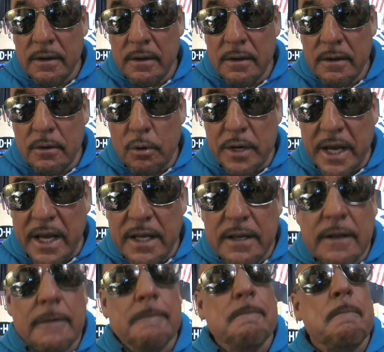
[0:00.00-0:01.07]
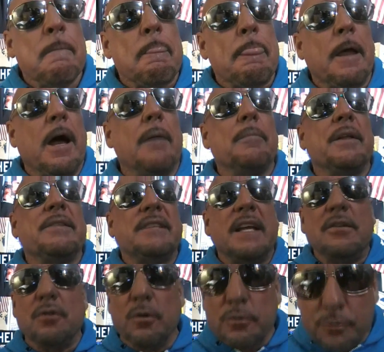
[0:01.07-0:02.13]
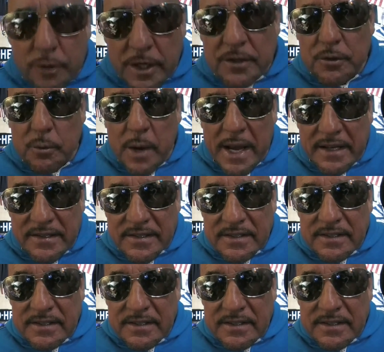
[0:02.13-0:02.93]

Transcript: Okay? I'm not saying don't train your waist.